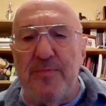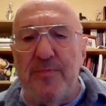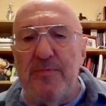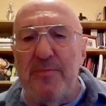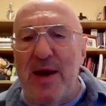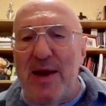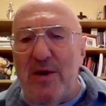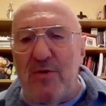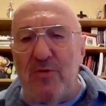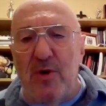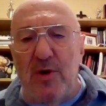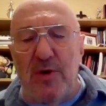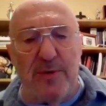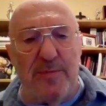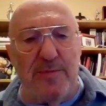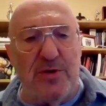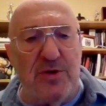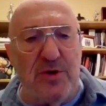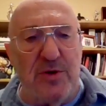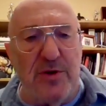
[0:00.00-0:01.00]

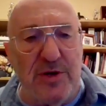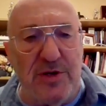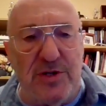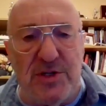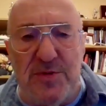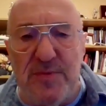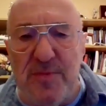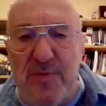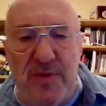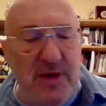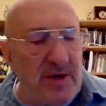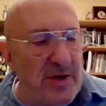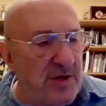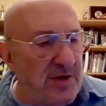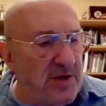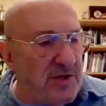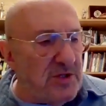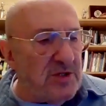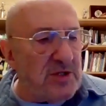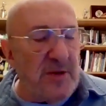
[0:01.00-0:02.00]
Macro-libertarianism
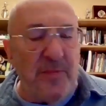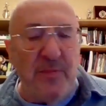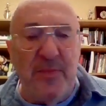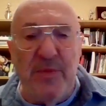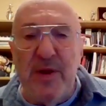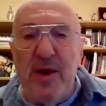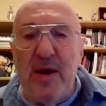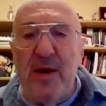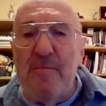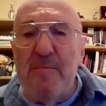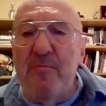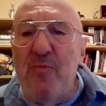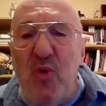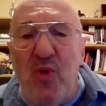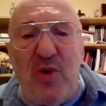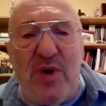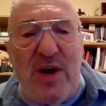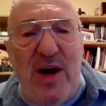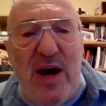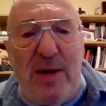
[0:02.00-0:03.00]
is
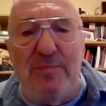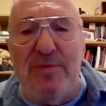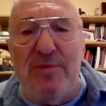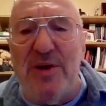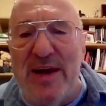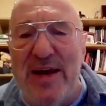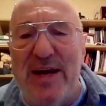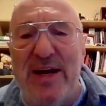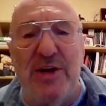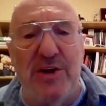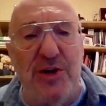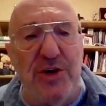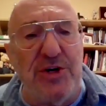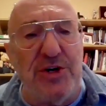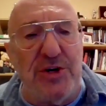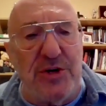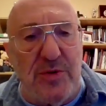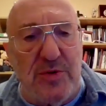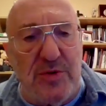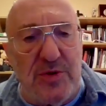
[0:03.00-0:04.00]
more complicated
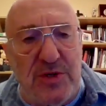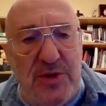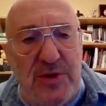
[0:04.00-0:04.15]
issues.